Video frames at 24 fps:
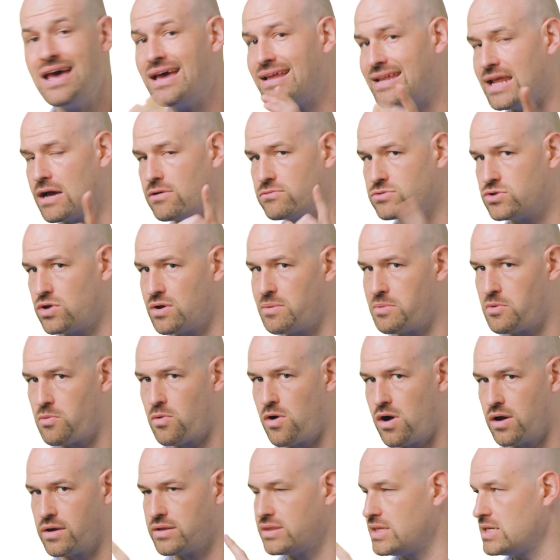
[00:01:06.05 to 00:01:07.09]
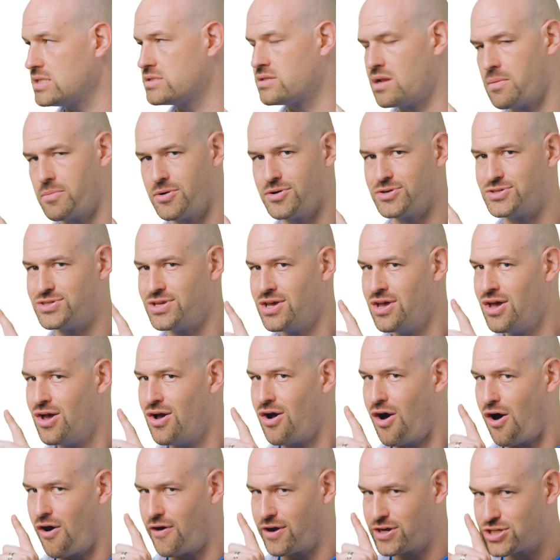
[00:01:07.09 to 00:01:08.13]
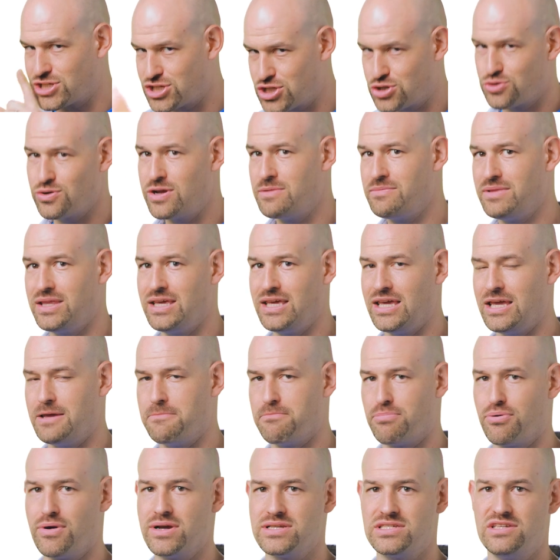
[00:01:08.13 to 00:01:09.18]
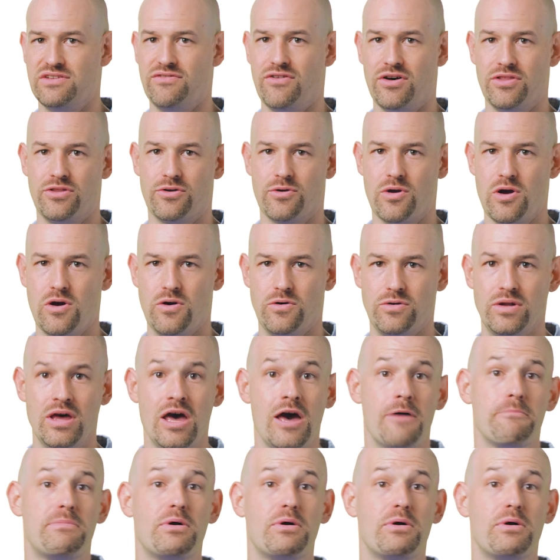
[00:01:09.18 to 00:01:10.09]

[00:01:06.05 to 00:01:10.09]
Now, don't get me wrong, these numbers are extremely impressive on their own,